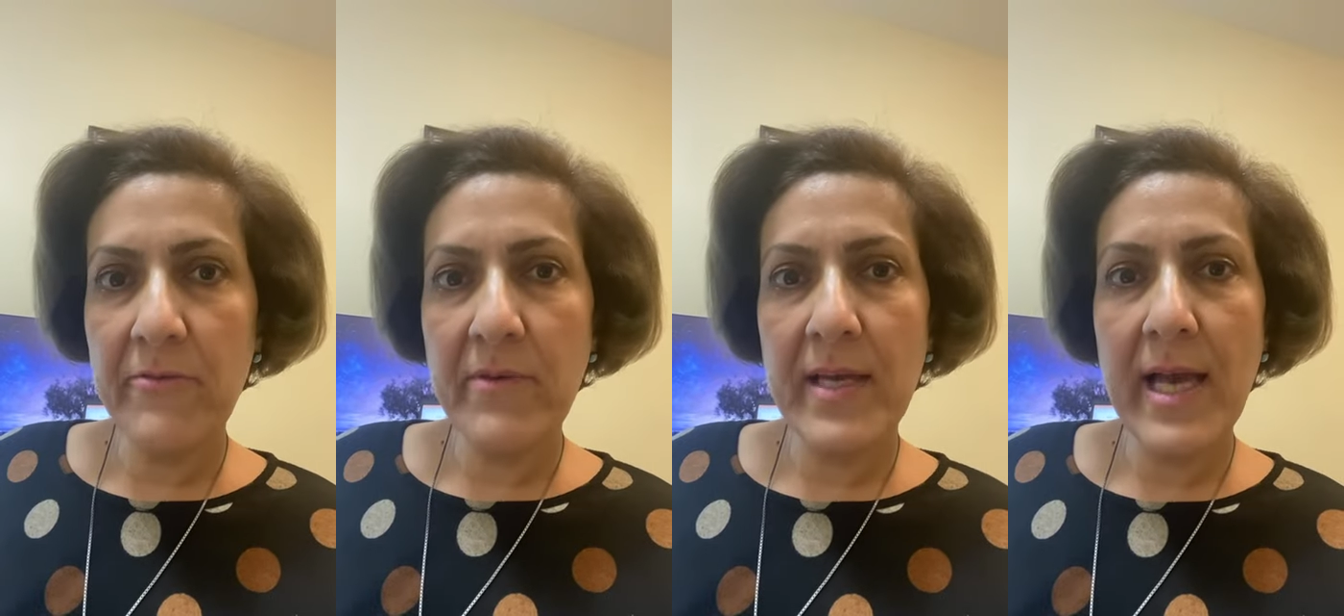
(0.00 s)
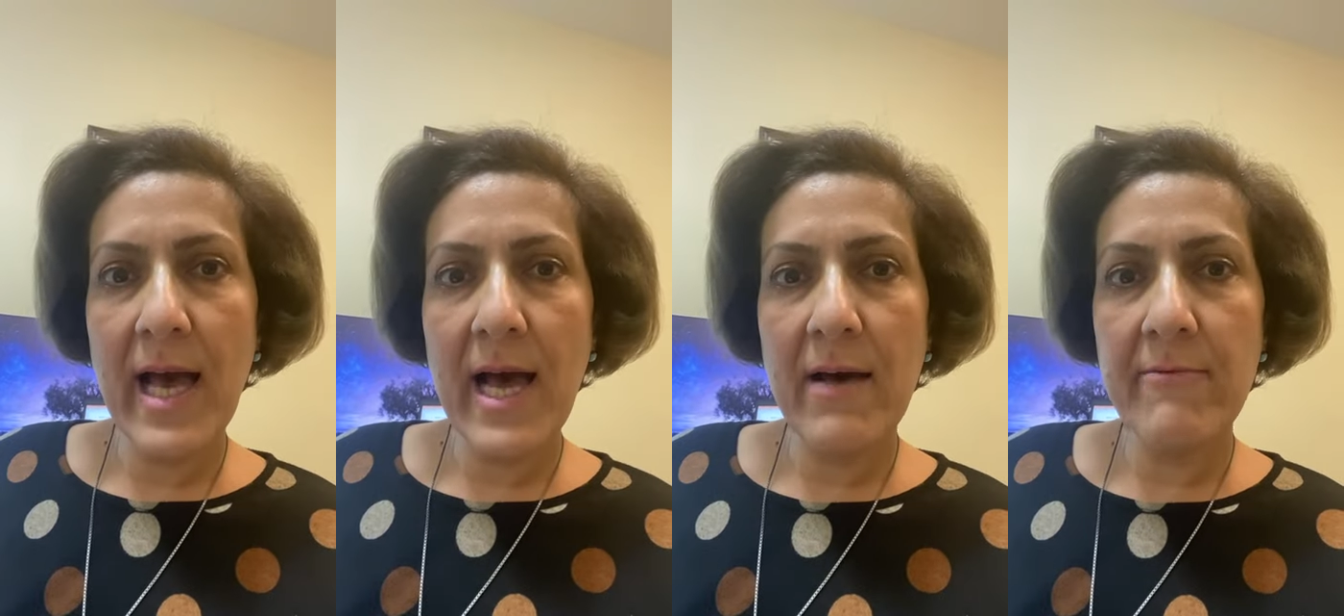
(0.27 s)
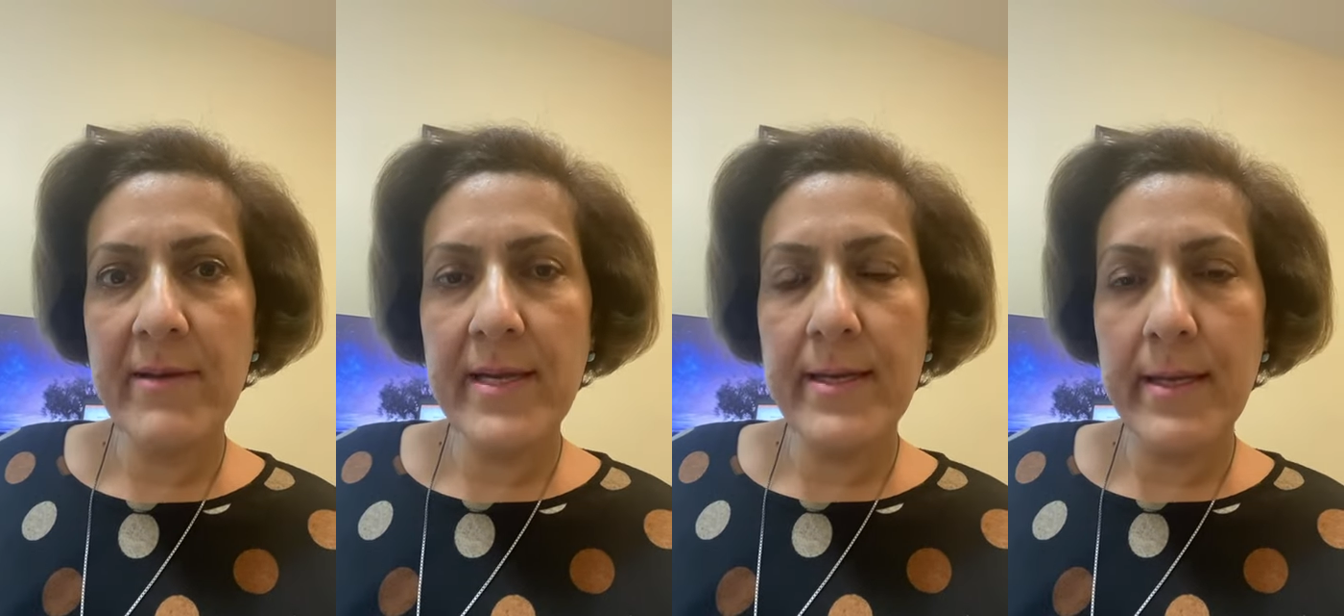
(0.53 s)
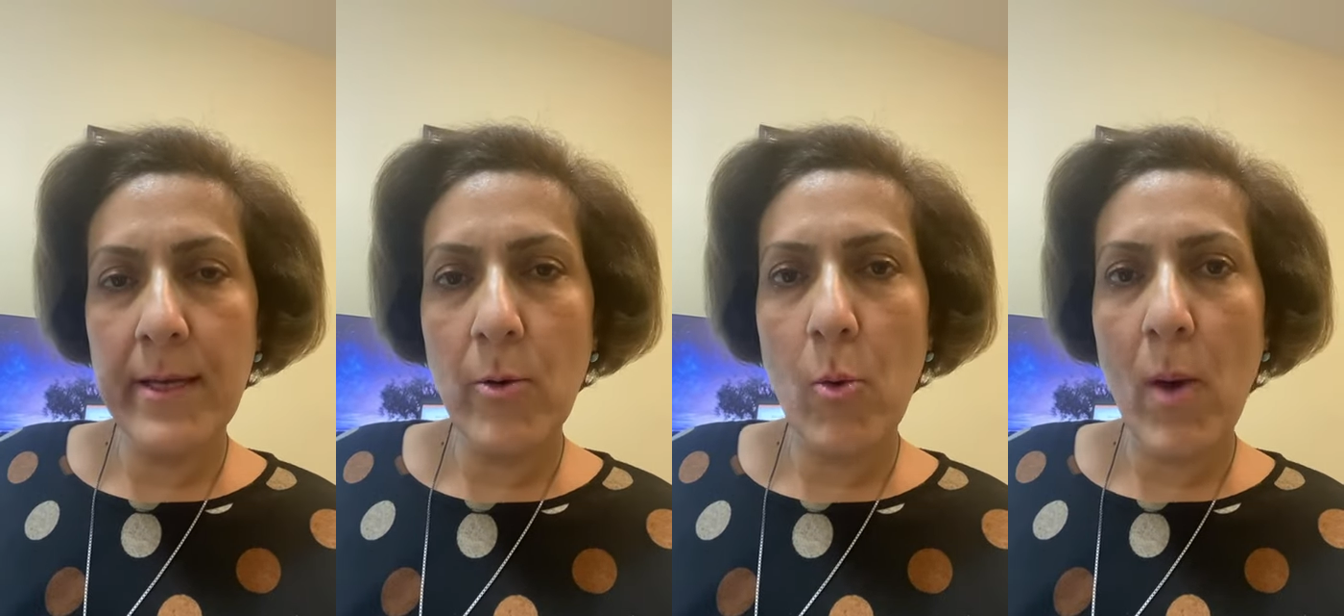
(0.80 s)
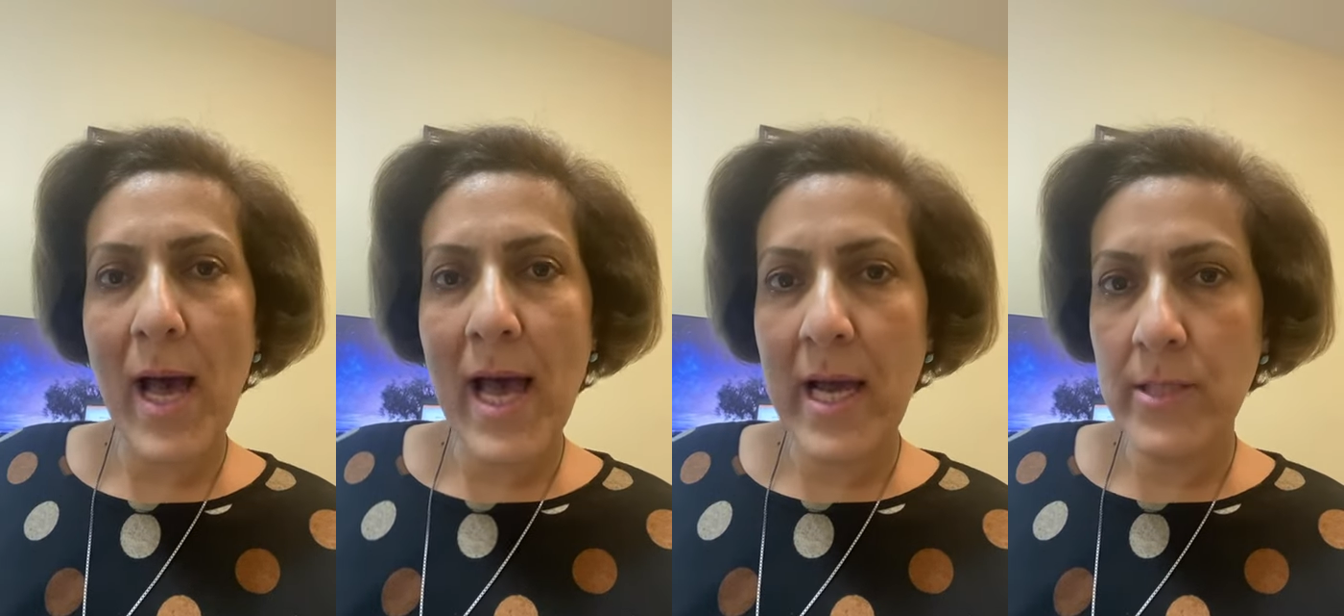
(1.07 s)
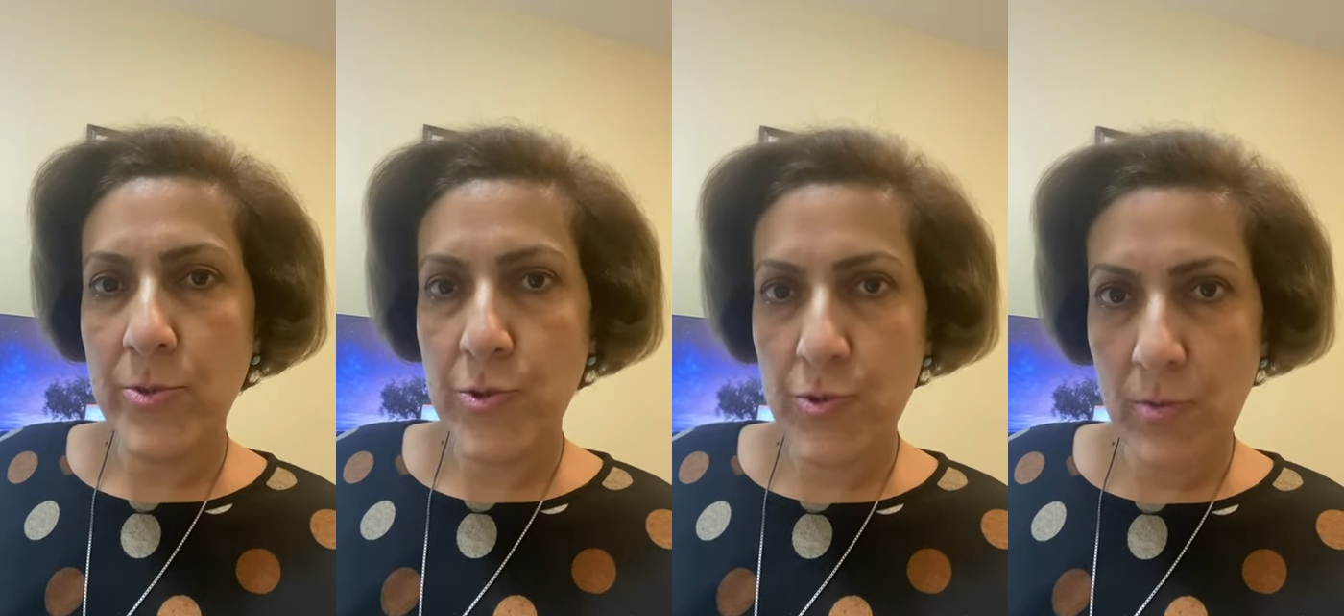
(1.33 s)
We have a
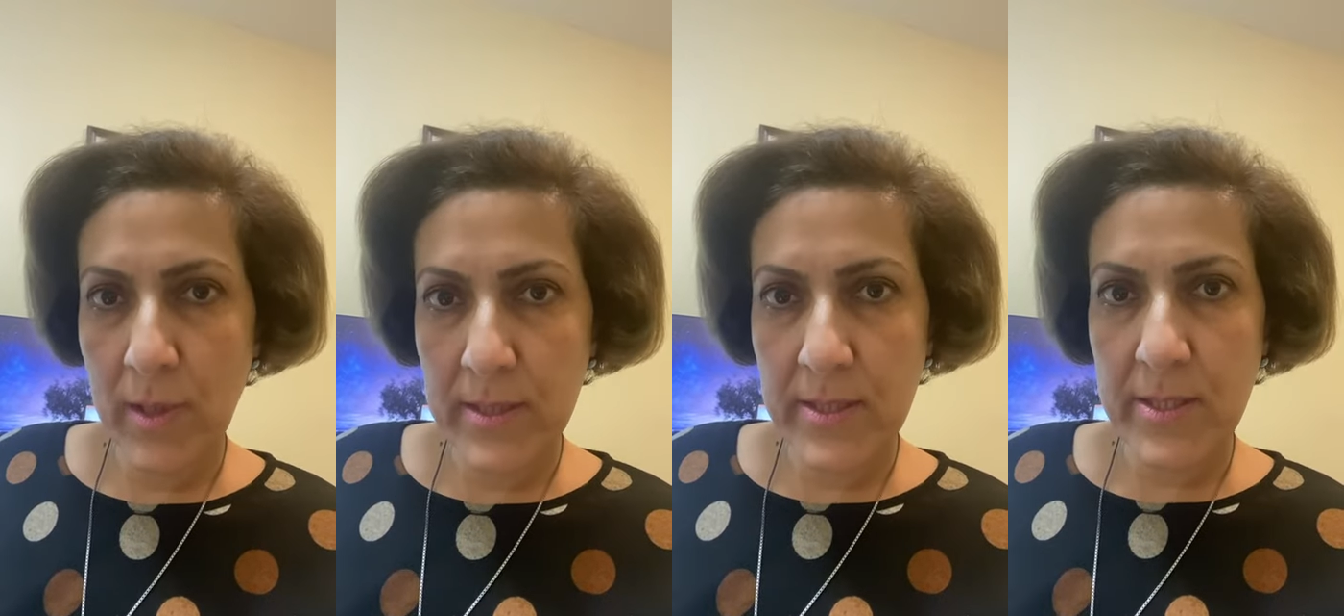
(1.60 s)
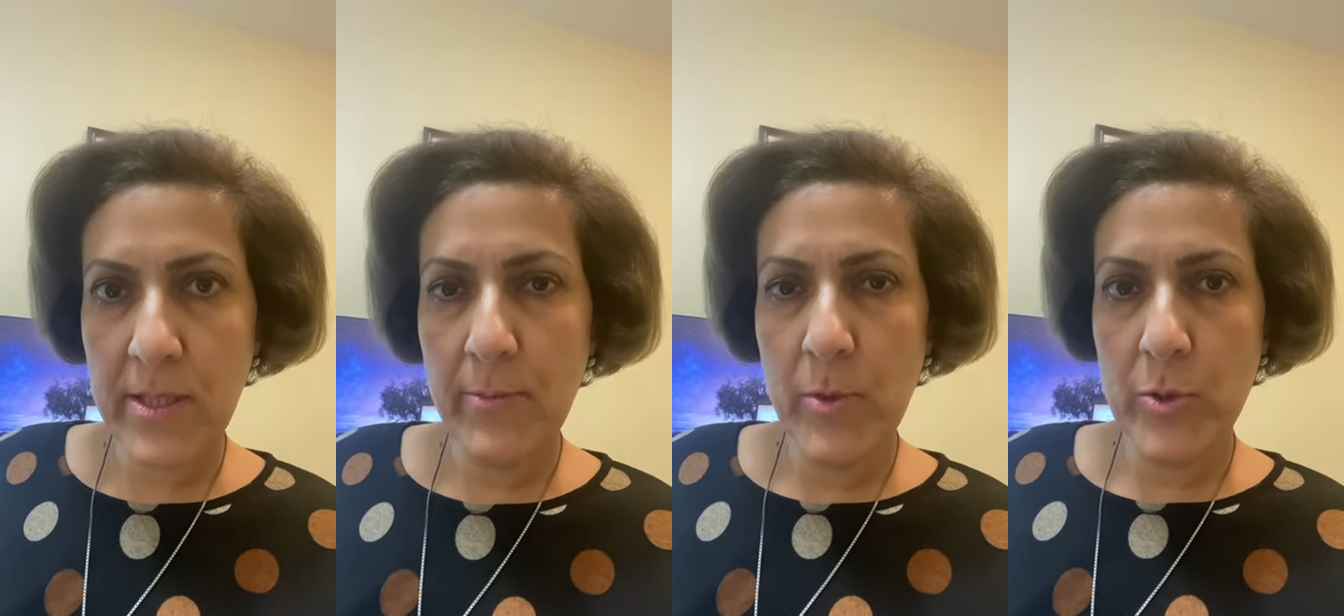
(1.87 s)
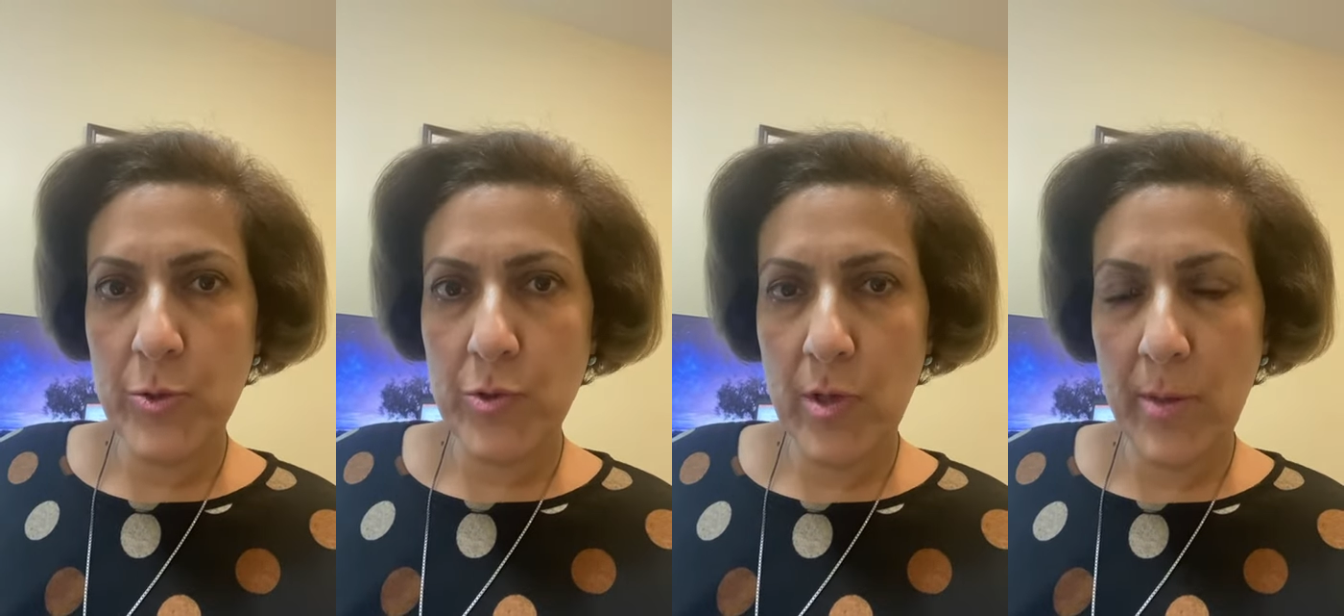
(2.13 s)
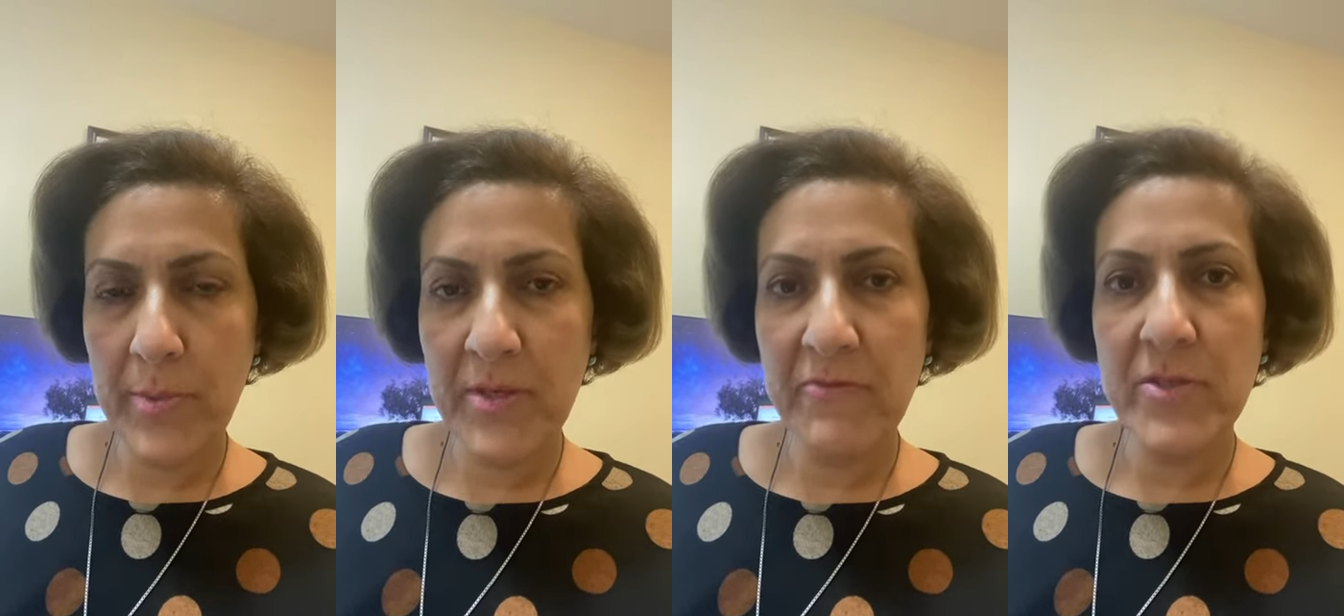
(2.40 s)
neoadjuvant chemotherapy,